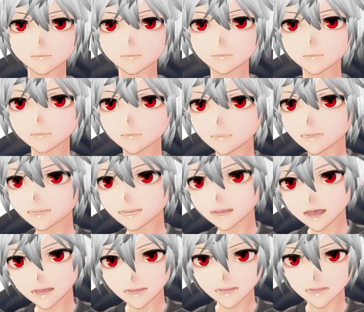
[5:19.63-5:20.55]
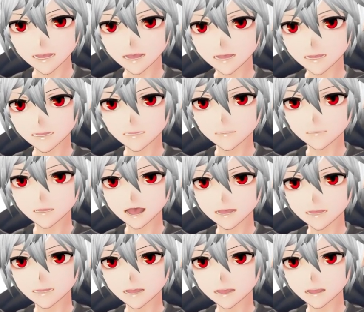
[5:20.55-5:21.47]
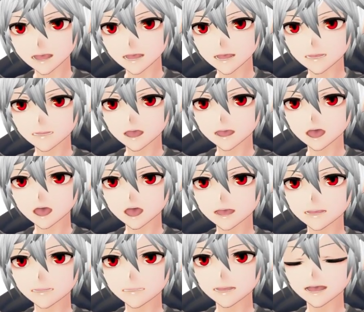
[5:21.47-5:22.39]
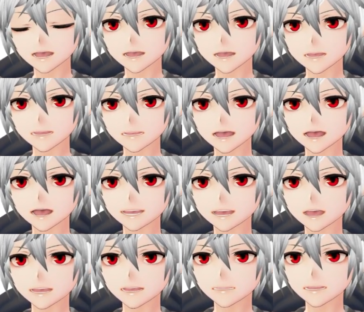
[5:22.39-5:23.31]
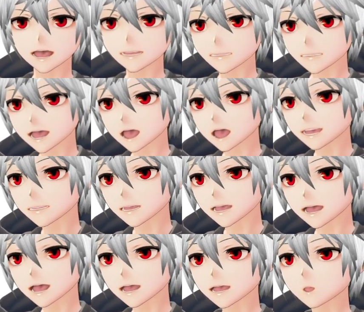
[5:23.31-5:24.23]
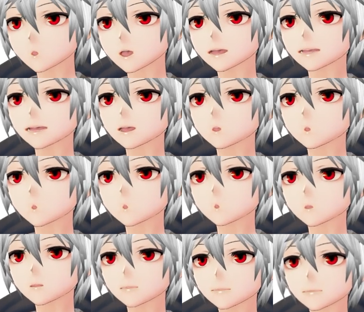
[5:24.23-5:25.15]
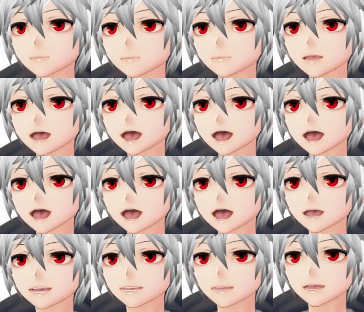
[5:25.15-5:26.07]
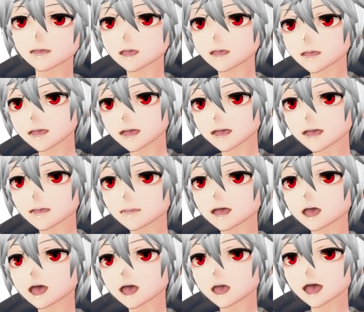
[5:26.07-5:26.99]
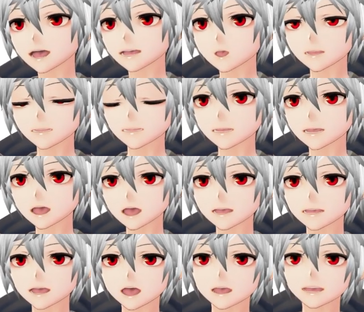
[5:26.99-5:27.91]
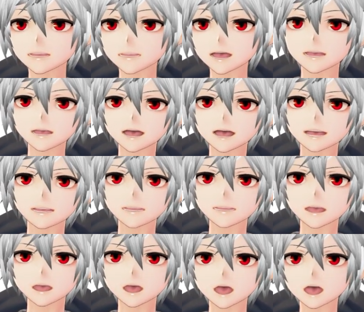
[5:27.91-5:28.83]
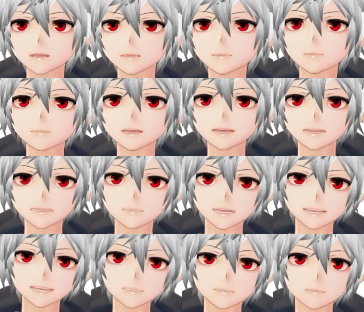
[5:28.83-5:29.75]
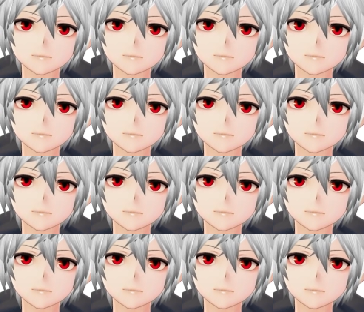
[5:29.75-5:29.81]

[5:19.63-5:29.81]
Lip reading: You'll be able to leave the party from the main screen. Okay, that's good. So basically you can do everything from the battle screen without entering any other menus. That's very good.